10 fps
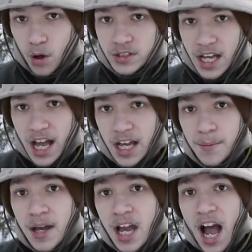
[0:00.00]
all
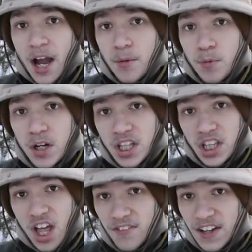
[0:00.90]
time. I really
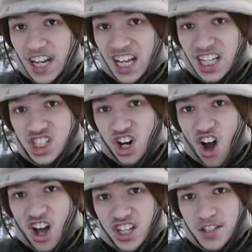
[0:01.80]
love it, and it's an
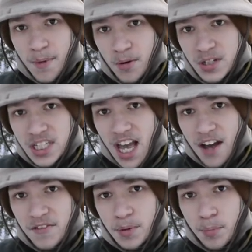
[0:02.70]
awesome O T
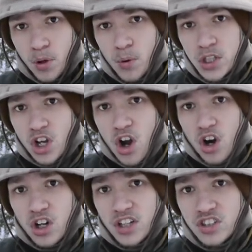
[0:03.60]
F. Deploys
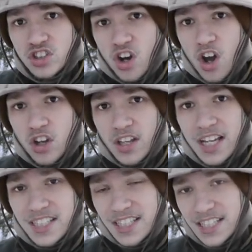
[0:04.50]
hard and strong, you
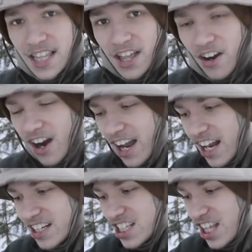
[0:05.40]
guys can see there. I
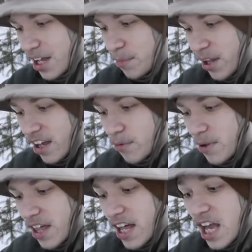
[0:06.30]
kind of just like playing
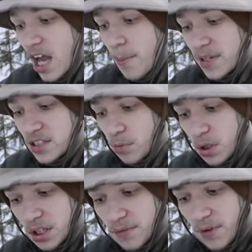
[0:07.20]
with it, but it's a
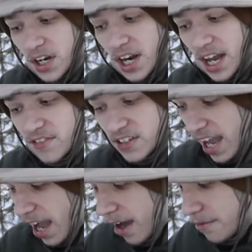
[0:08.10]
really fun knife to
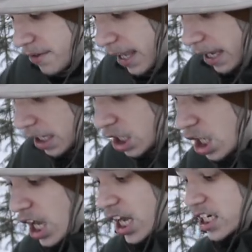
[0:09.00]
have, and
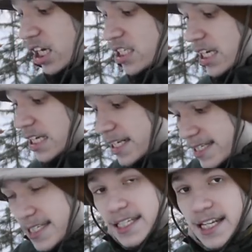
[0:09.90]
it does E D
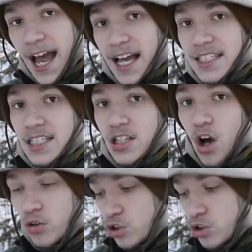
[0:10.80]
C tasks, all